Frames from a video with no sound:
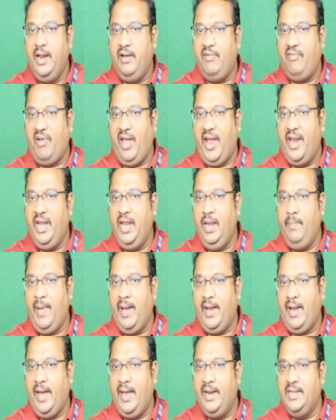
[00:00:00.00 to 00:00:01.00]
training
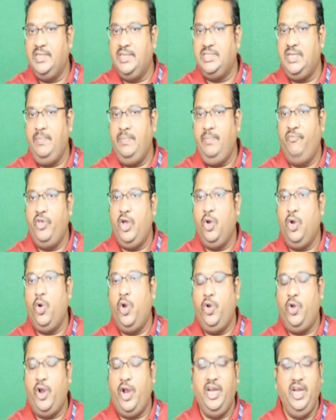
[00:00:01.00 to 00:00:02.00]
mechanism, we are
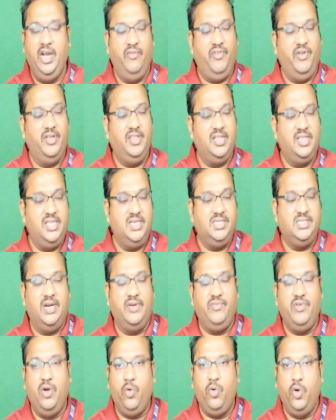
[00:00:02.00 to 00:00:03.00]
going to identify the things
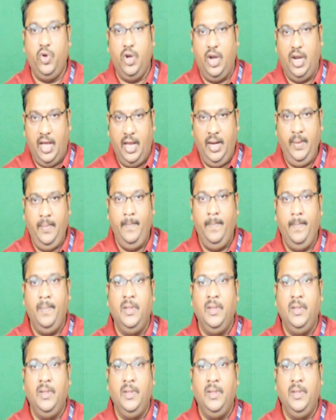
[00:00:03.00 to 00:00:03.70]
that we are going to learn.